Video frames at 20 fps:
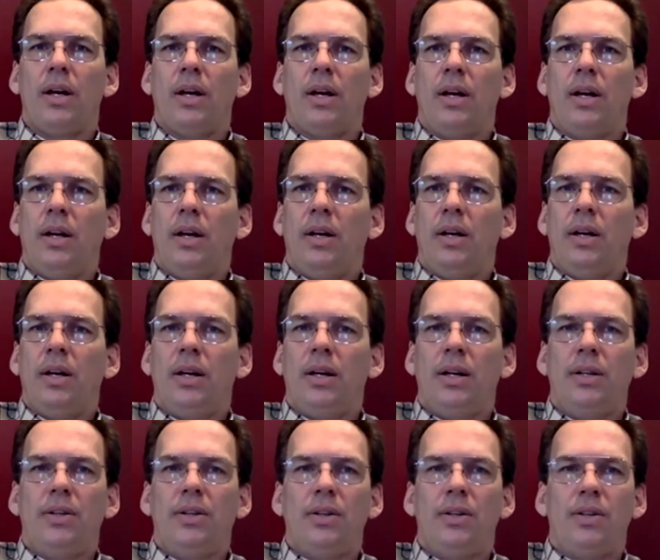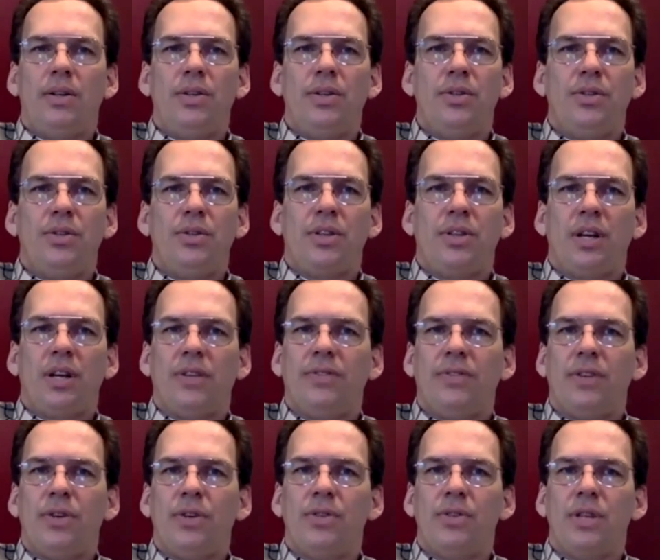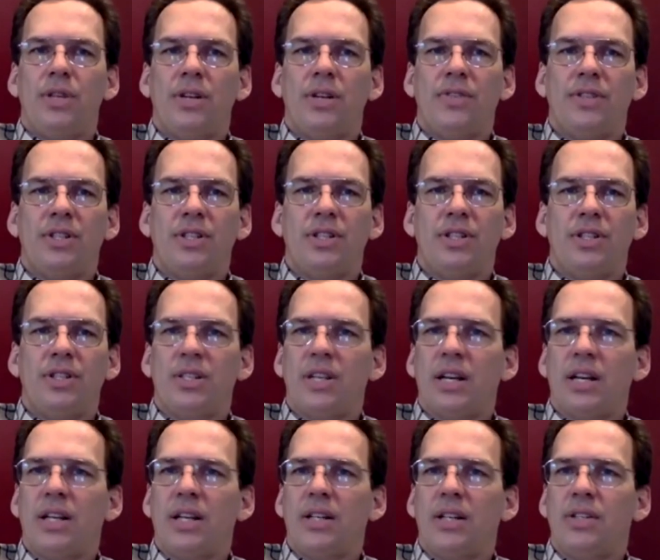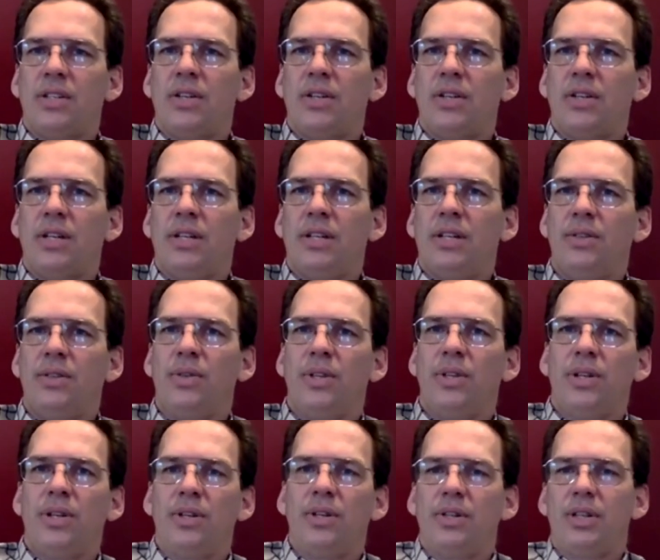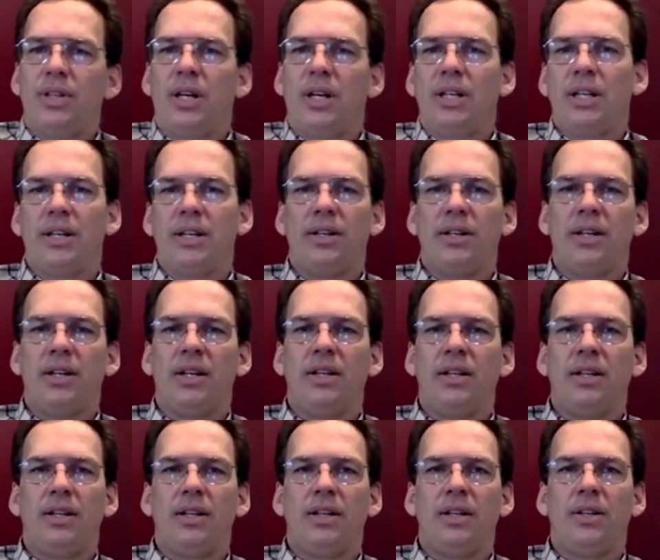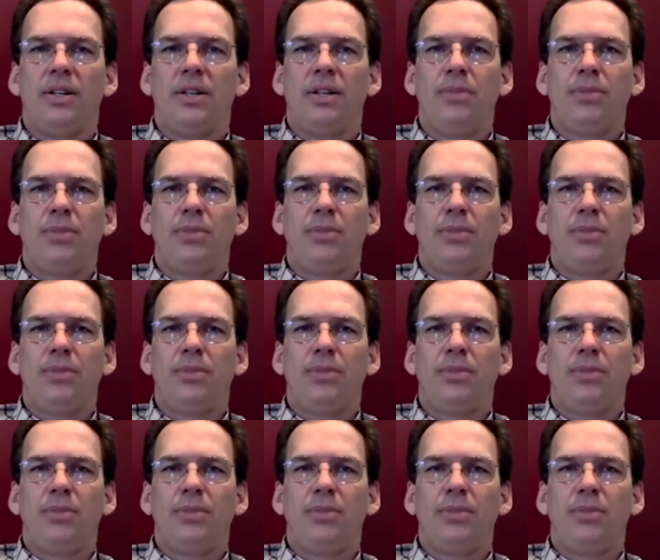I don't know, you kind of froze there for just a second, so I don't know whether you were talking or not. Oops.